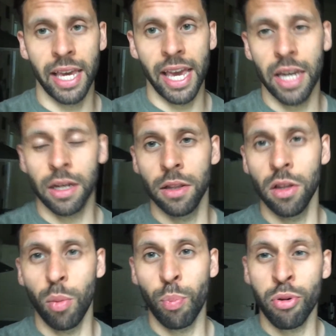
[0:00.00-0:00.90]
it can
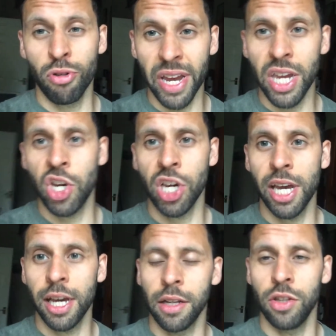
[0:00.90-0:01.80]
look pretty
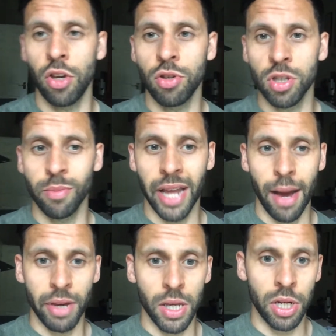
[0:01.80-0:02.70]
shit and do some
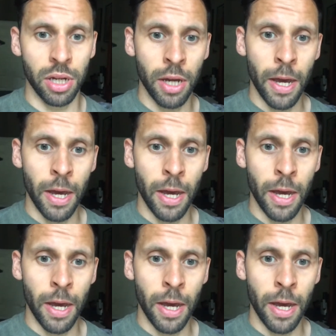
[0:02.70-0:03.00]
damage.